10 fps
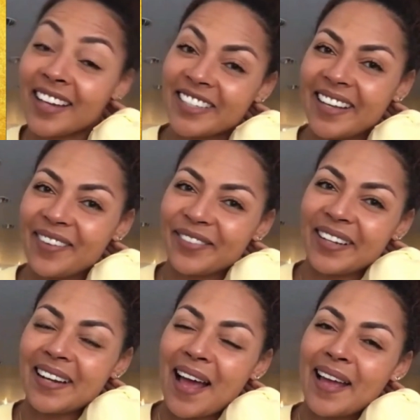Ashley
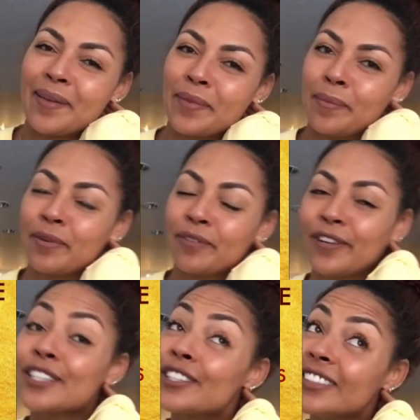Everett. I am a
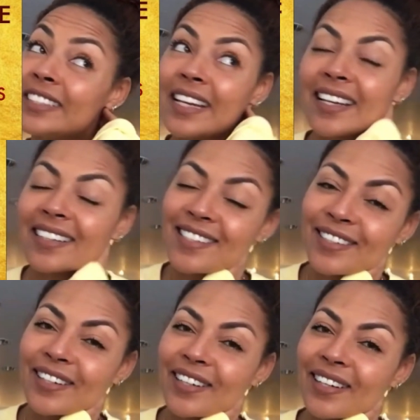professional dancer.
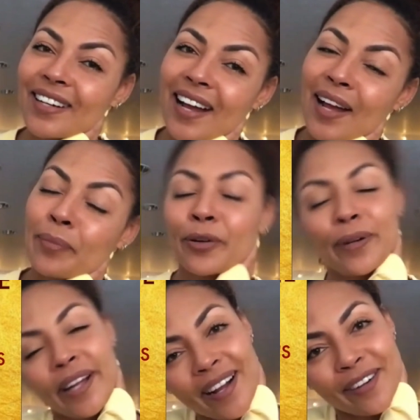I'm a
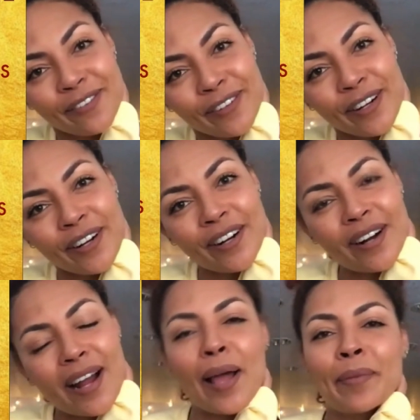choreographer.
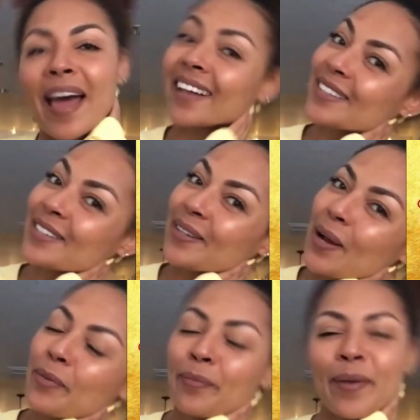I'm an actor.
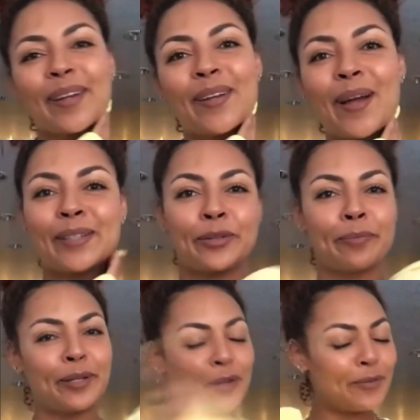I'm a model,
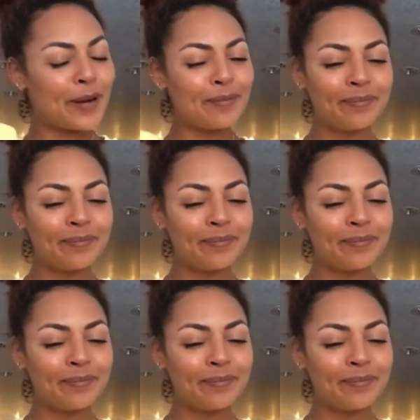entrepreneur.